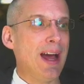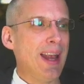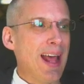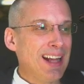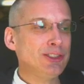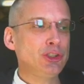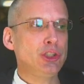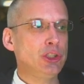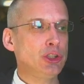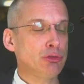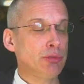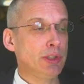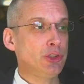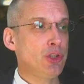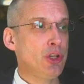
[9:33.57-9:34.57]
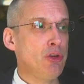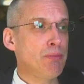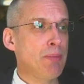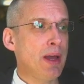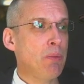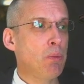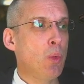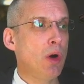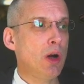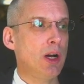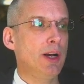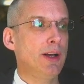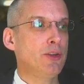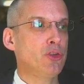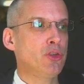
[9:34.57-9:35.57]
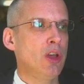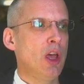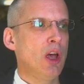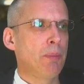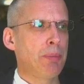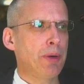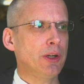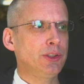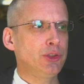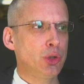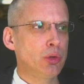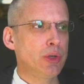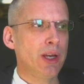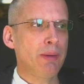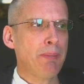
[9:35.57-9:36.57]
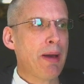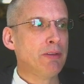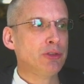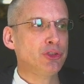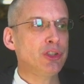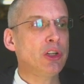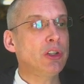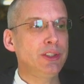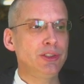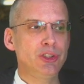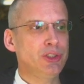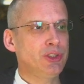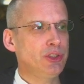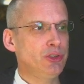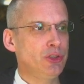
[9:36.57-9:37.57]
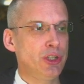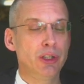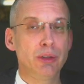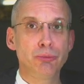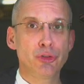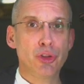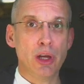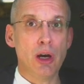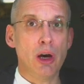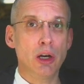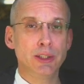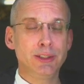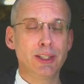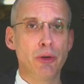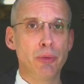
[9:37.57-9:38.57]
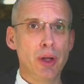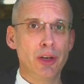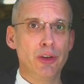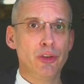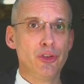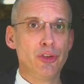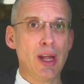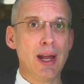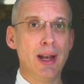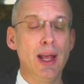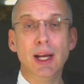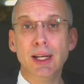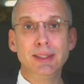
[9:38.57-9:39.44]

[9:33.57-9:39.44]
And actually, it's a risk that you've made worse by talking about sizes in terms that I don't understand.